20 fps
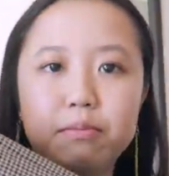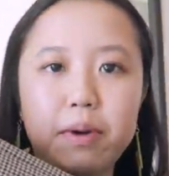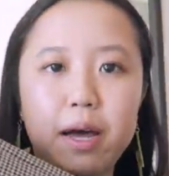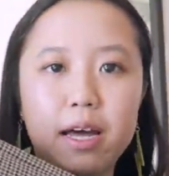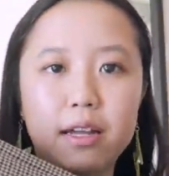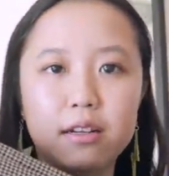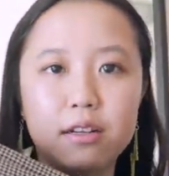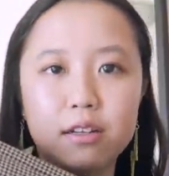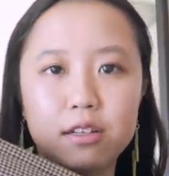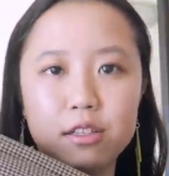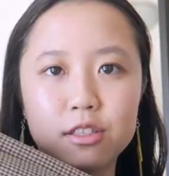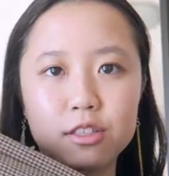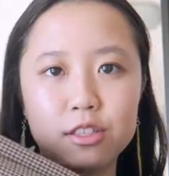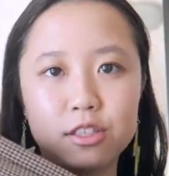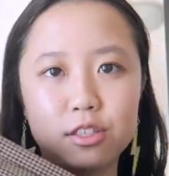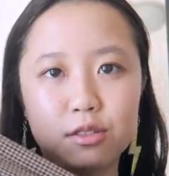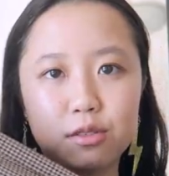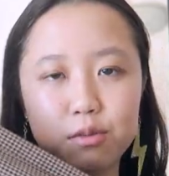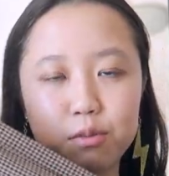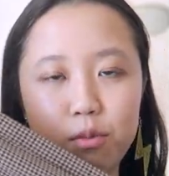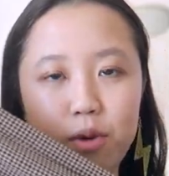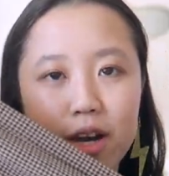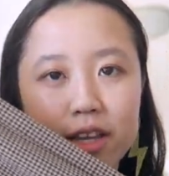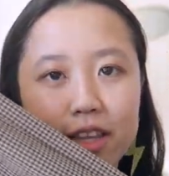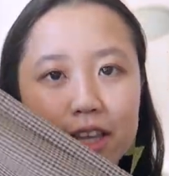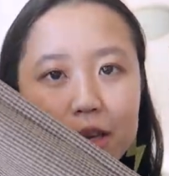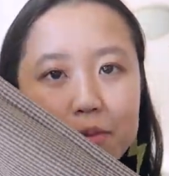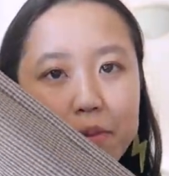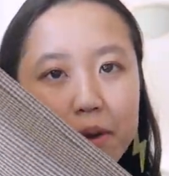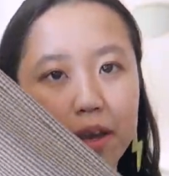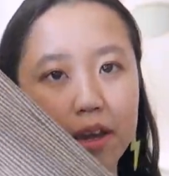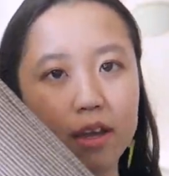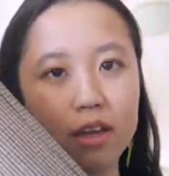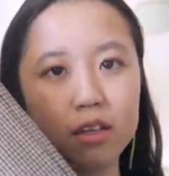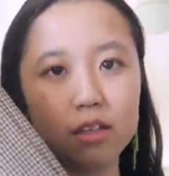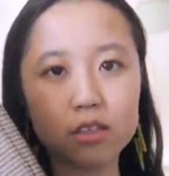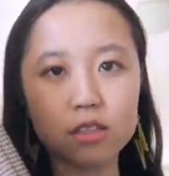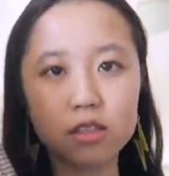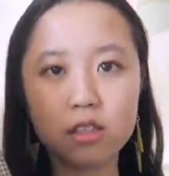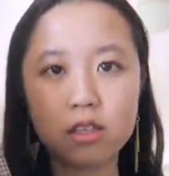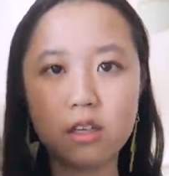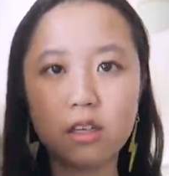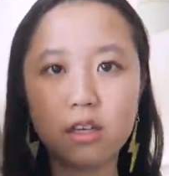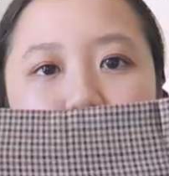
patterned wide leg pant.